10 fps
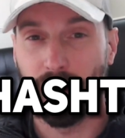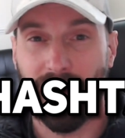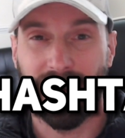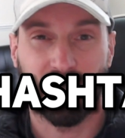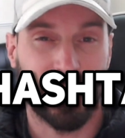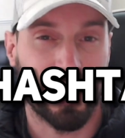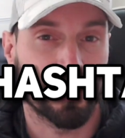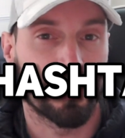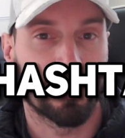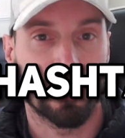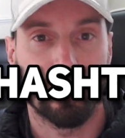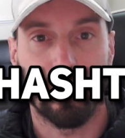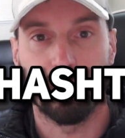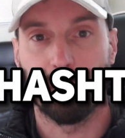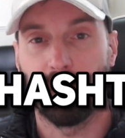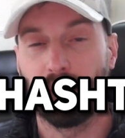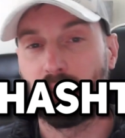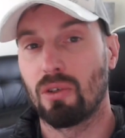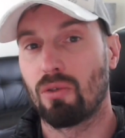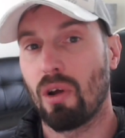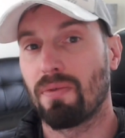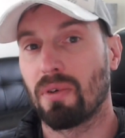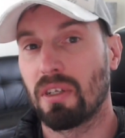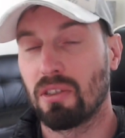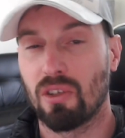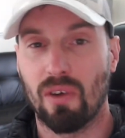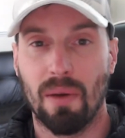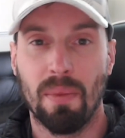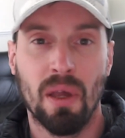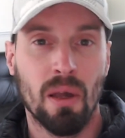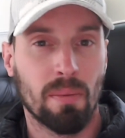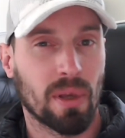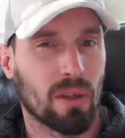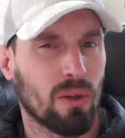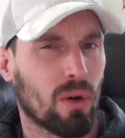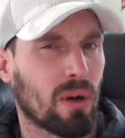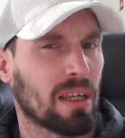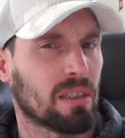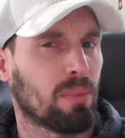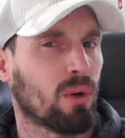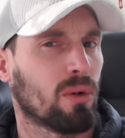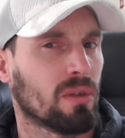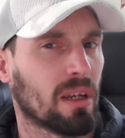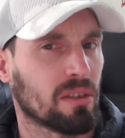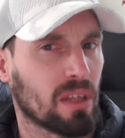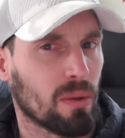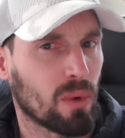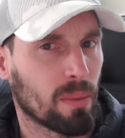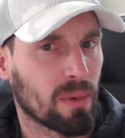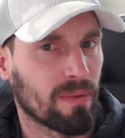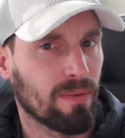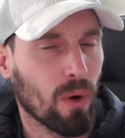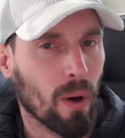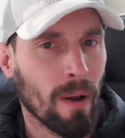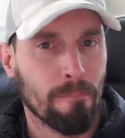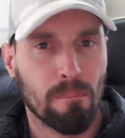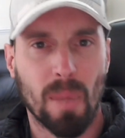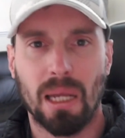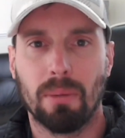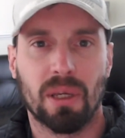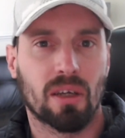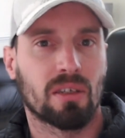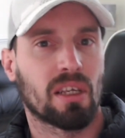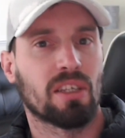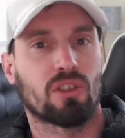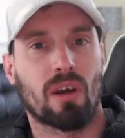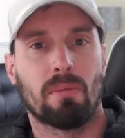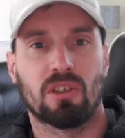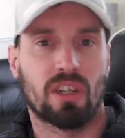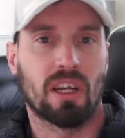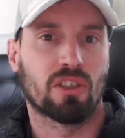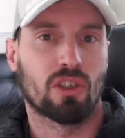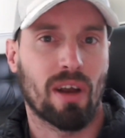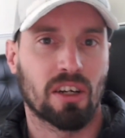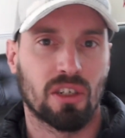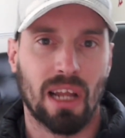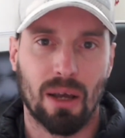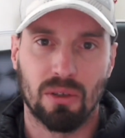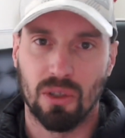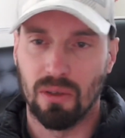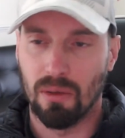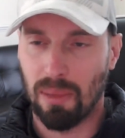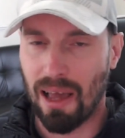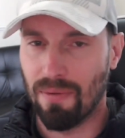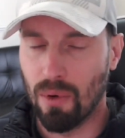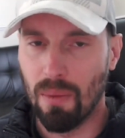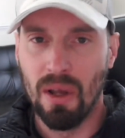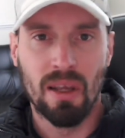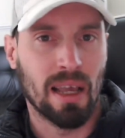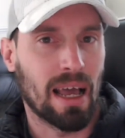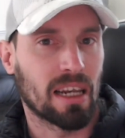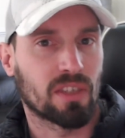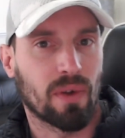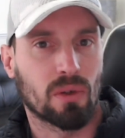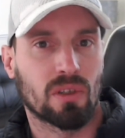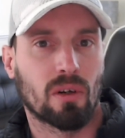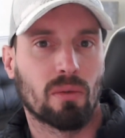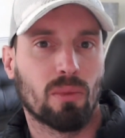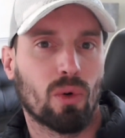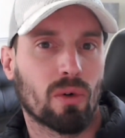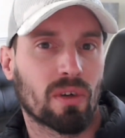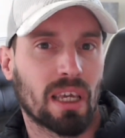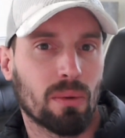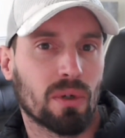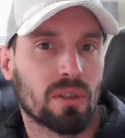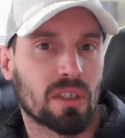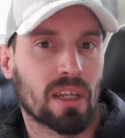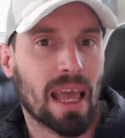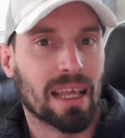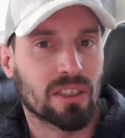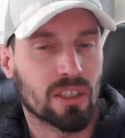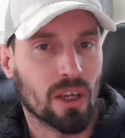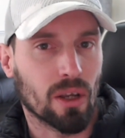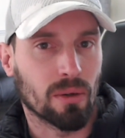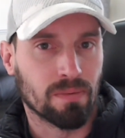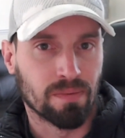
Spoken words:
So hashtags can still contribute to your growth on Instagram, but not as important as they were before, mainly because Instagram has changed direction, how it's doing the platform, and it's focusing on more keywords and SEO.